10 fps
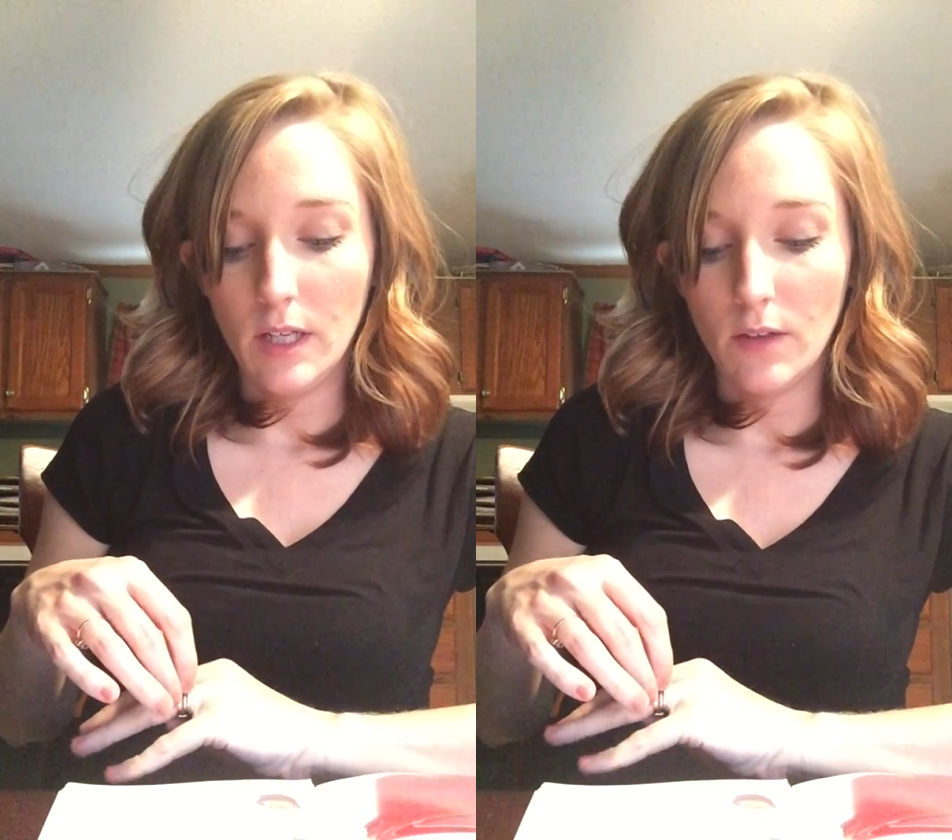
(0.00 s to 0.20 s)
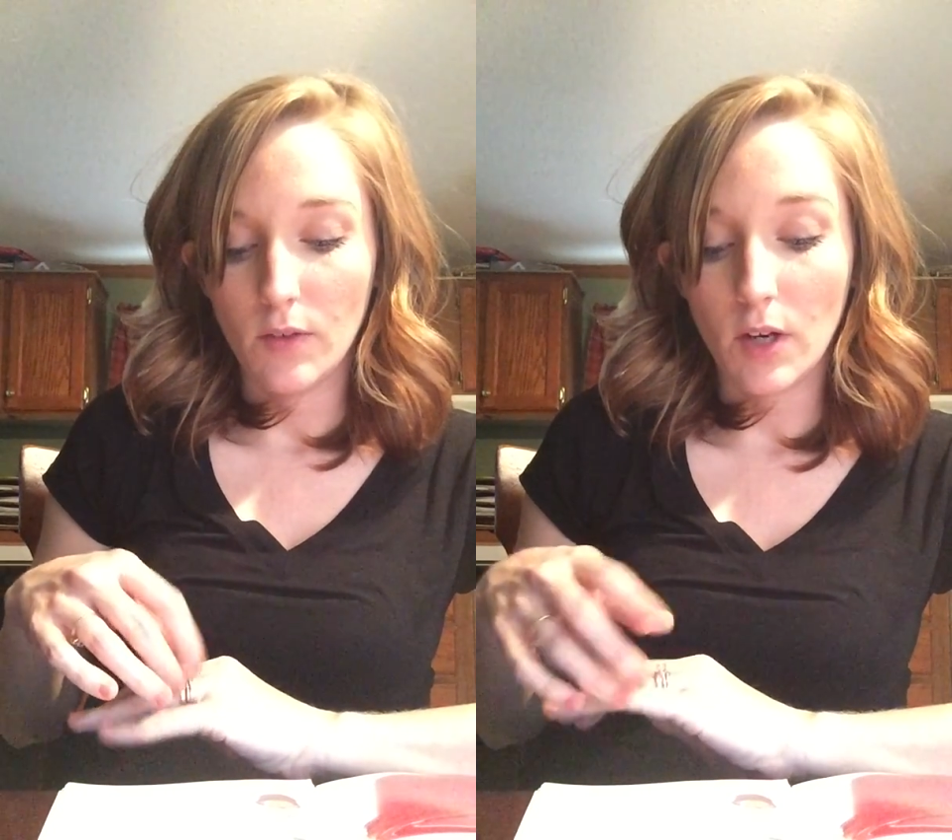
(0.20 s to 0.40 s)

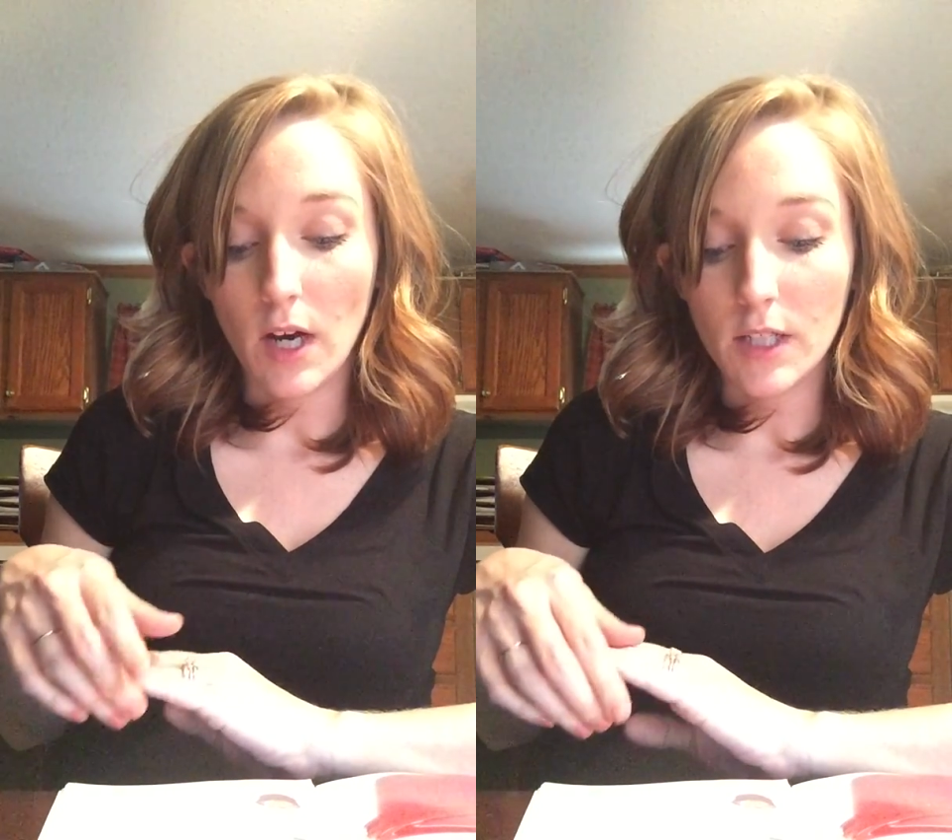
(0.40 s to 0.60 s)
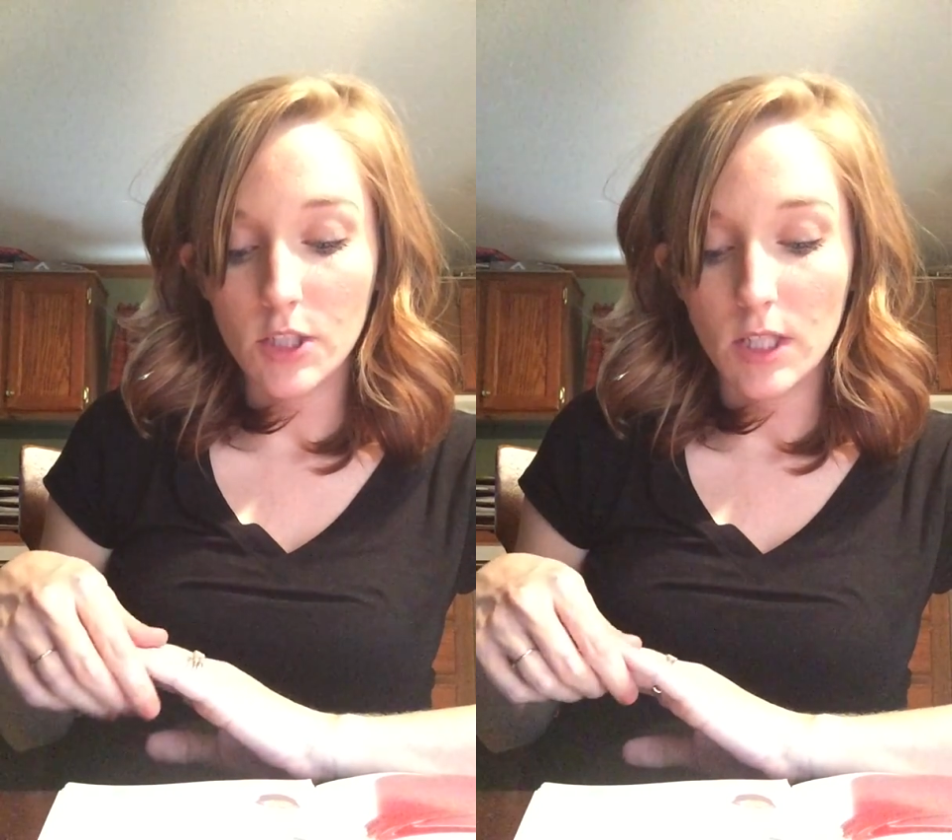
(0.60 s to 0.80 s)

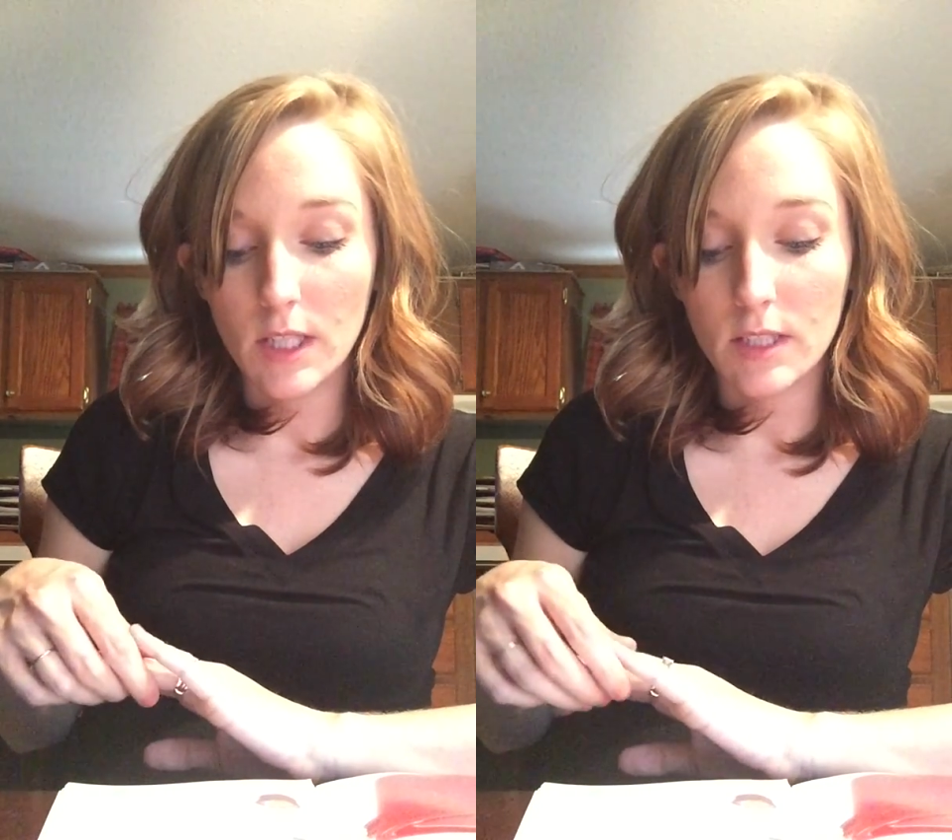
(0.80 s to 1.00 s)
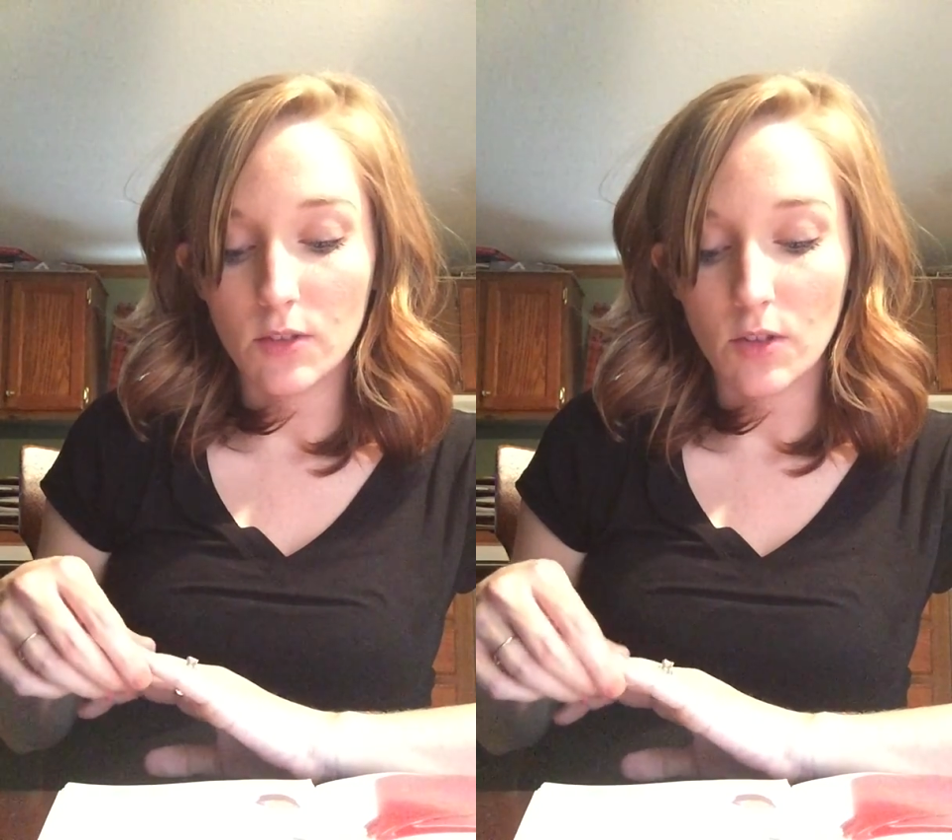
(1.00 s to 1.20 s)
ricotta
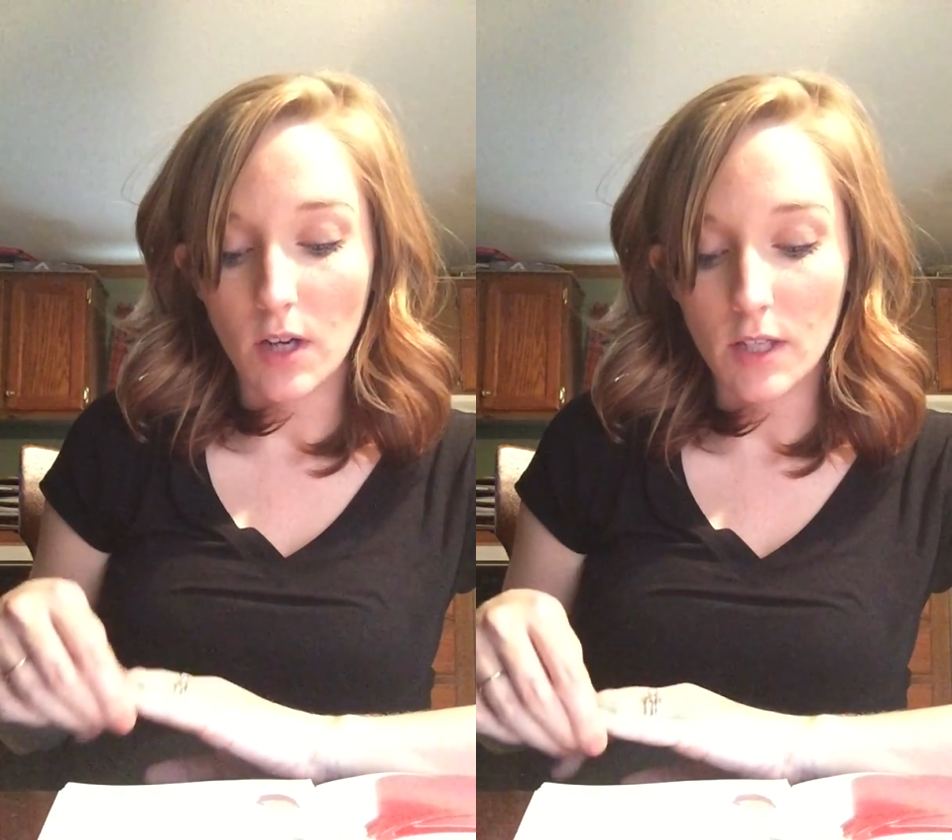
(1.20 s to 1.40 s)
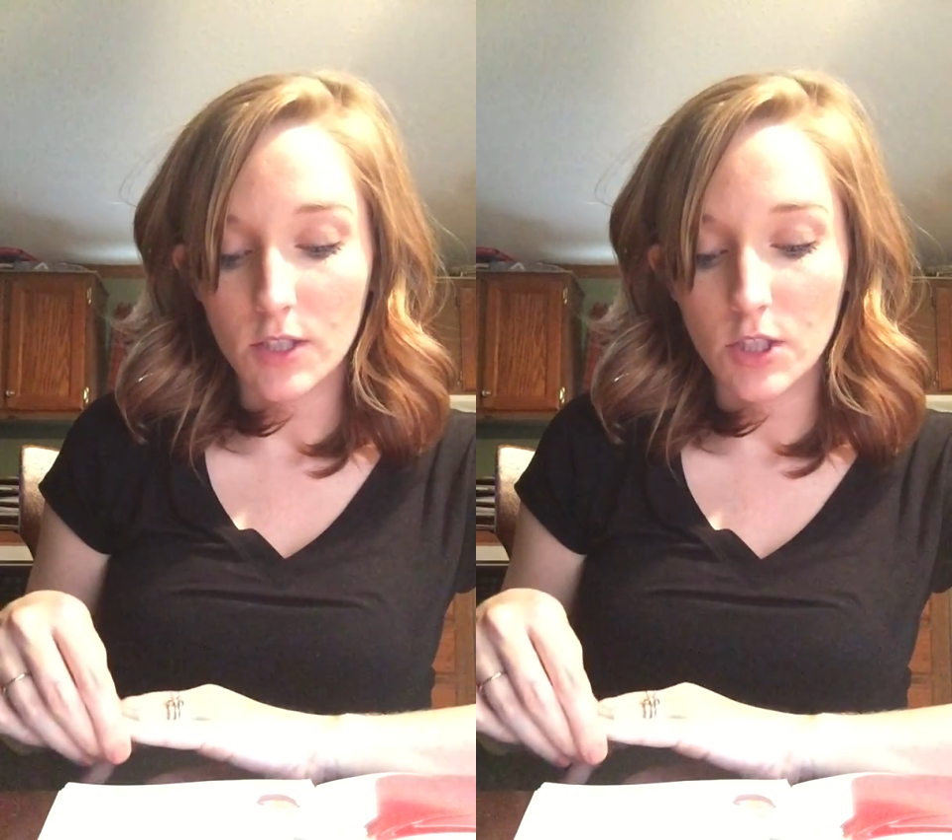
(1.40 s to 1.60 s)
cheese and your cottage